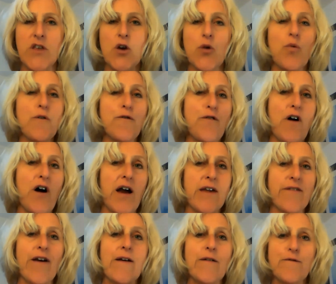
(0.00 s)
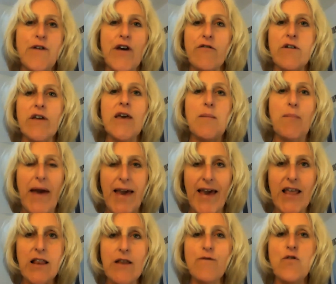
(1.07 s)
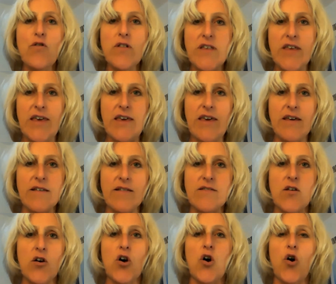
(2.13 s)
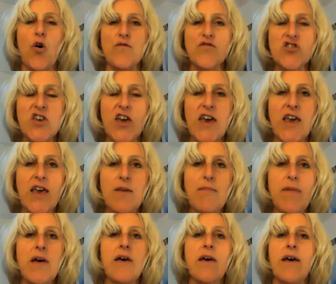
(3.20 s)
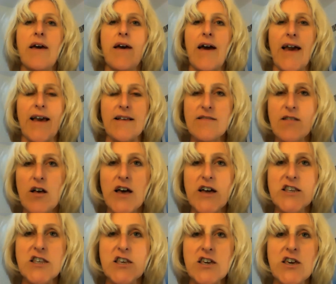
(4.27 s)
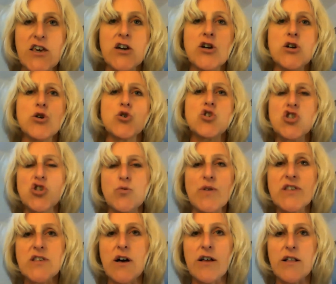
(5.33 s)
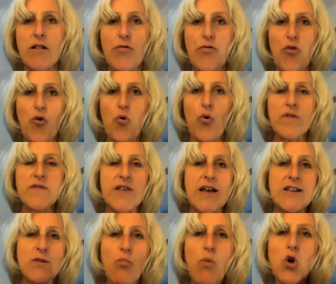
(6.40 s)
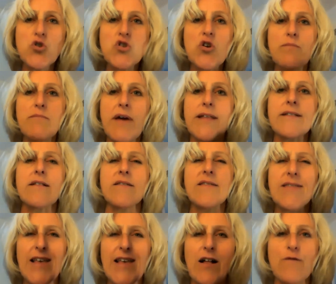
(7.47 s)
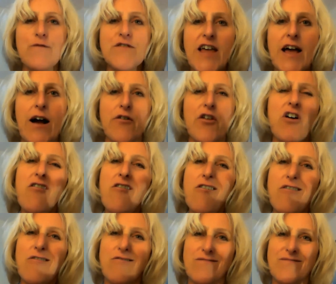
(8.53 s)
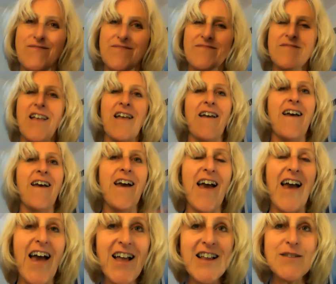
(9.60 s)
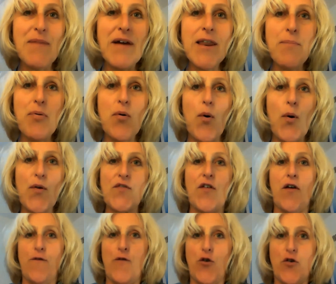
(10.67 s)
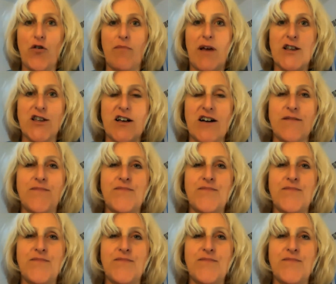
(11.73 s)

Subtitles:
were 5 very painful years of shame, anxiety, suicidal thoughts, and monumental self-doubt. Oh, and menopause, for good measure.